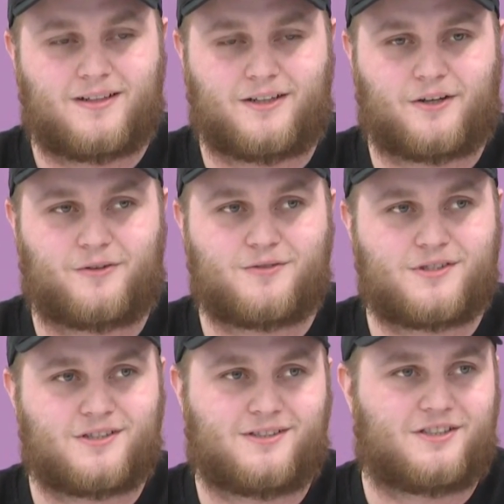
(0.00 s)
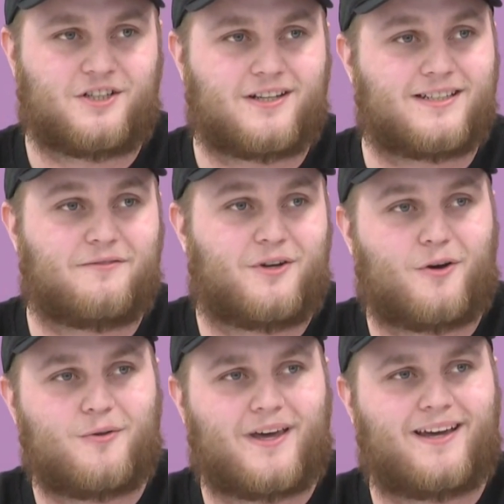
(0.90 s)
You know, she doesn't even
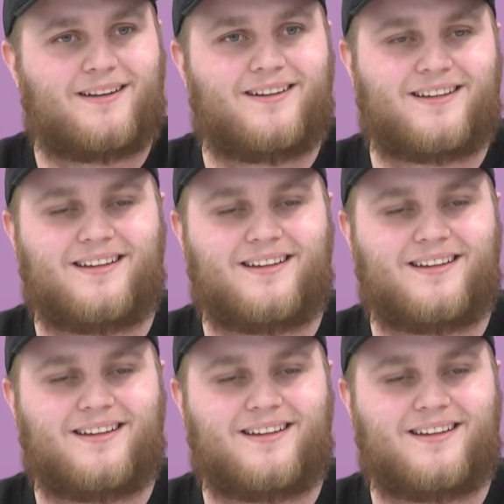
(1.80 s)
know that.